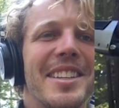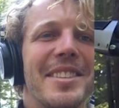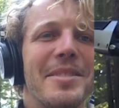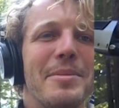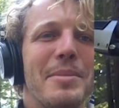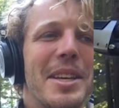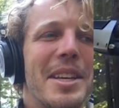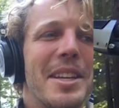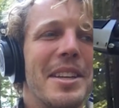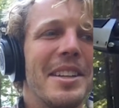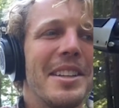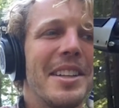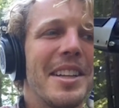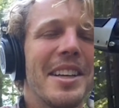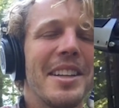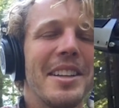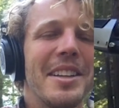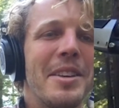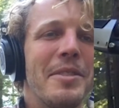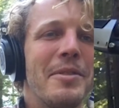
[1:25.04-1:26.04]
Making a
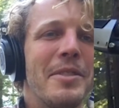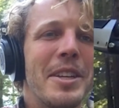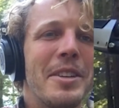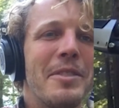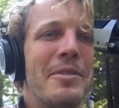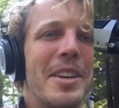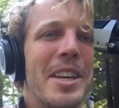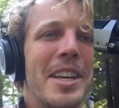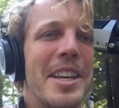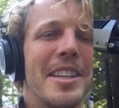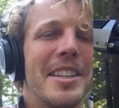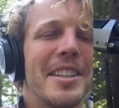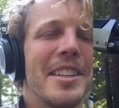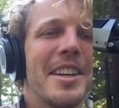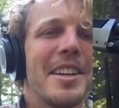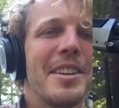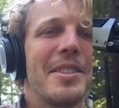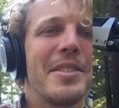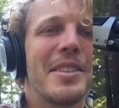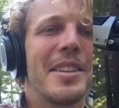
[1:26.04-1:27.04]
live-in van
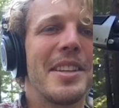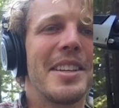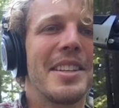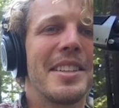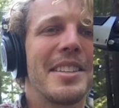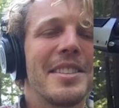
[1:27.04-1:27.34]
kind of thing.